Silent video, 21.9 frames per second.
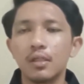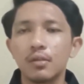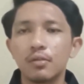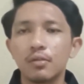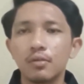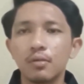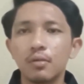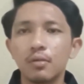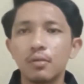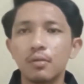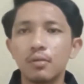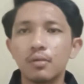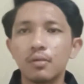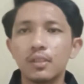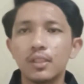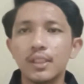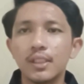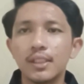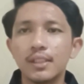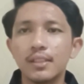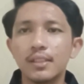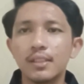So
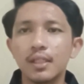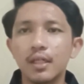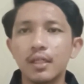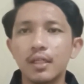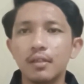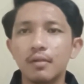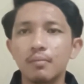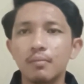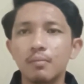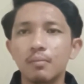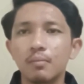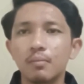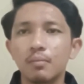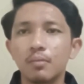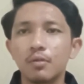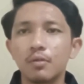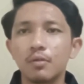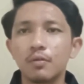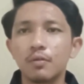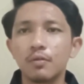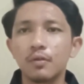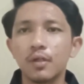this strength,
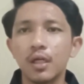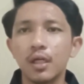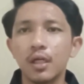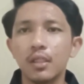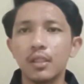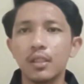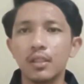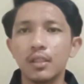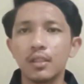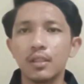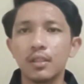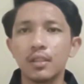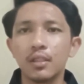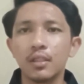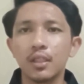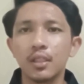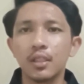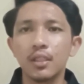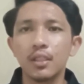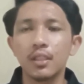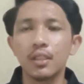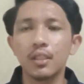both
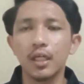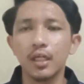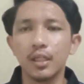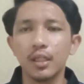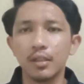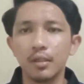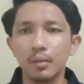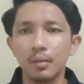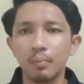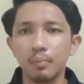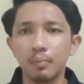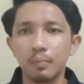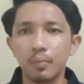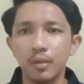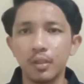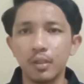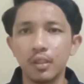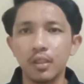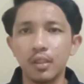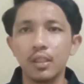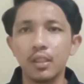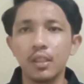analytical and
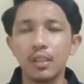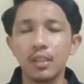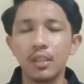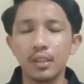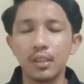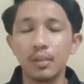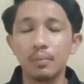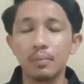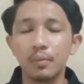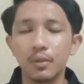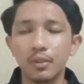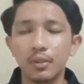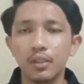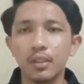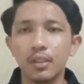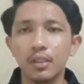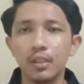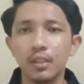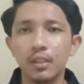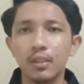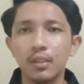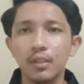
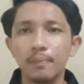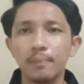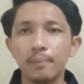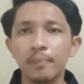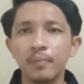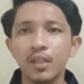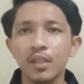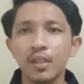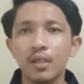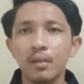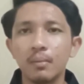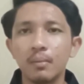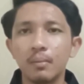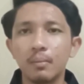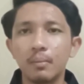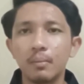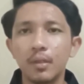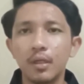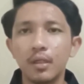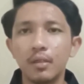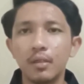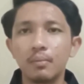interpersonal,
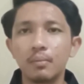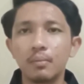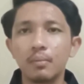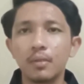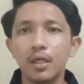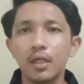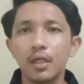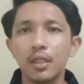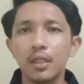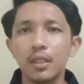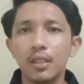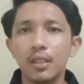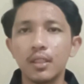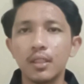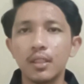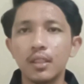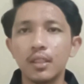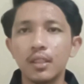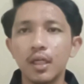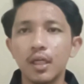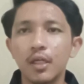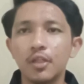made my
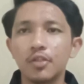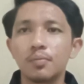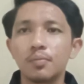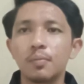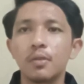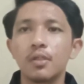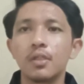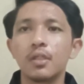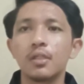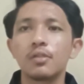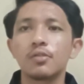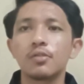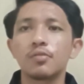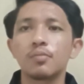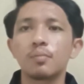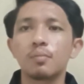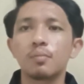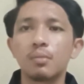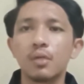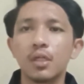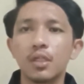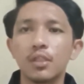learning experience
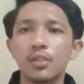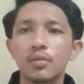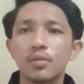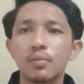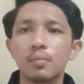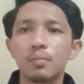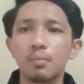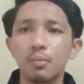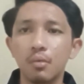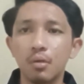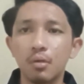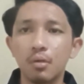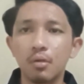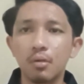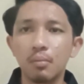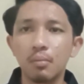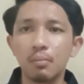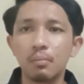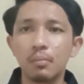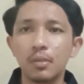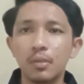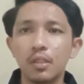much
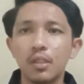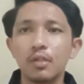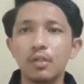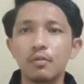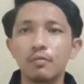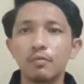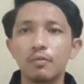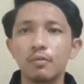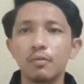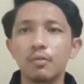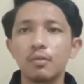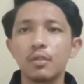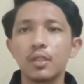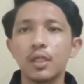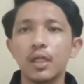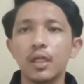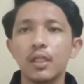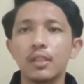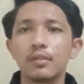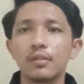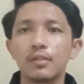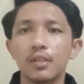more meaningful
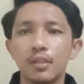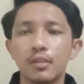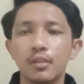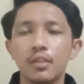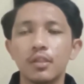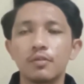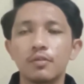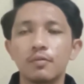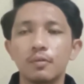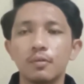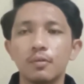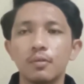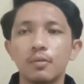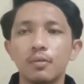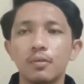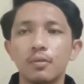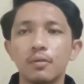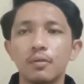and successful.